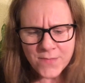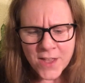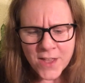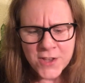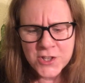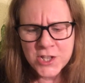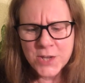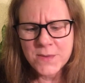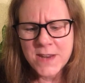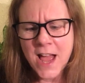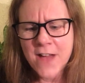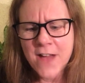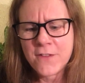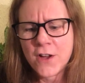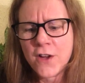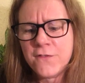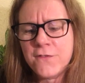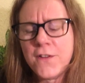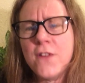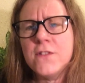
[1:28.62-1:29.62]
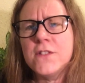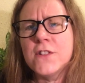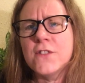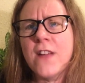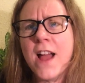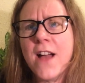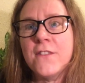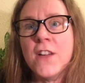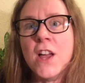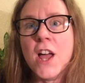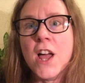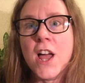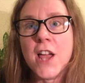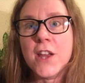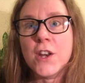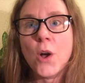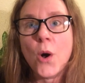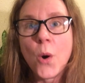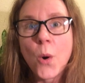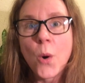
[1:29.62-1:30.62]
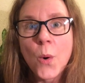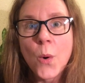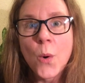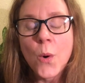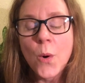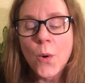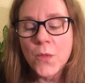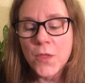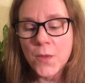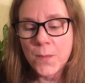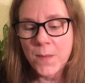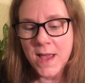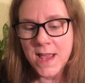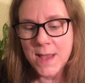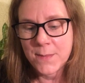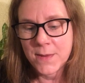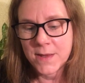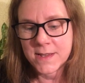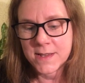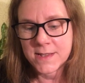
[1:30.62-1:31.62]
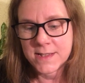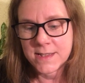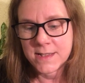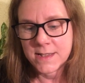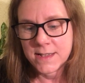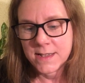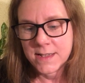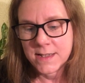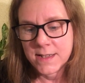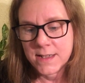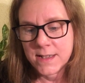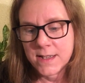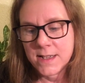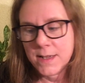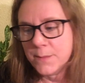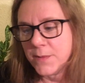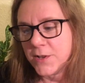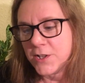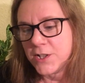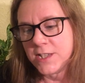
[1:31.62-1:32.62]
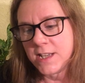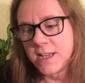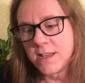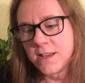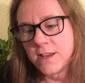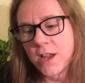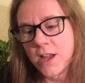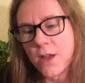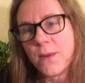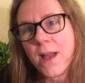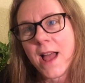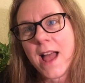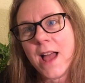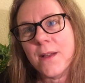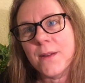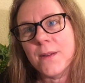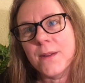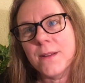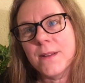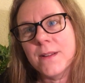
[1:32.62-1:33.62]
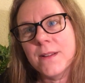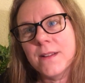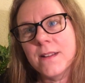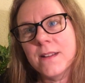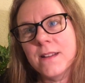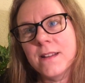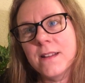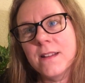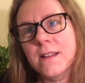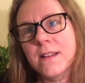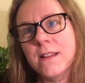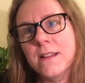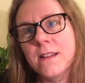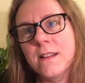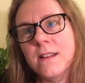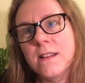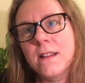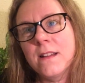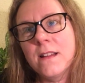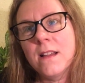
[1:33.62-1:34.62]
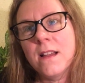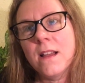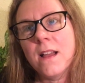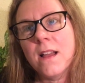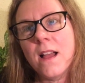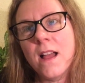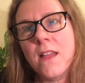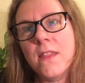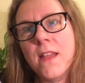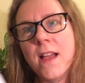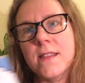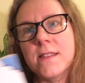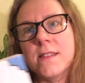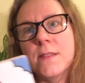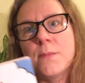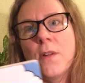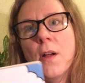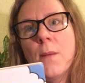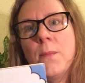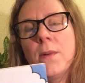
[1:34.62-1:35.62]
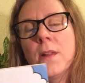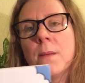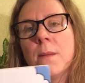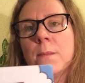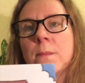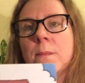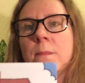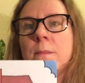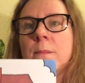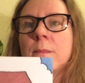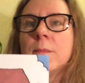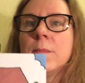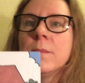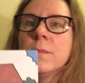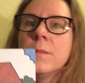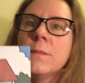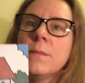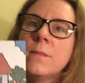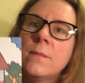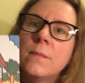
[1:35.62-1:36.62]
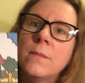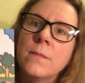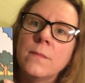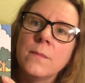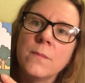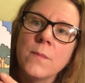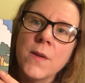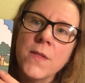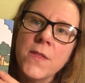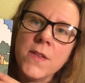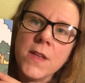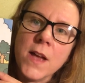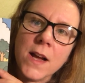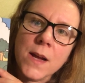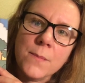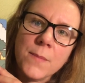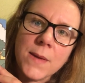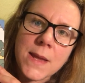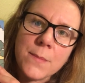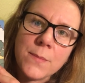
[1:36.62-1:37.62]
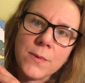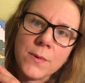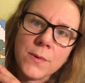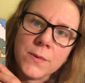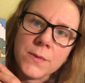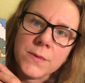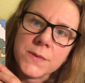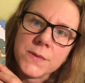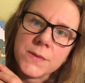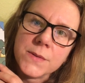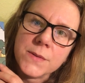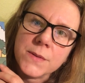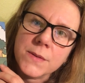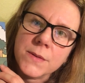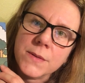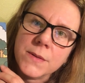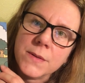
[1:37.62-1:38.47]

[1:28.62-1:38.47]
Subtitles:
And she would have her photograph in all the papers. But she didn't know how. And that's the problem with young people's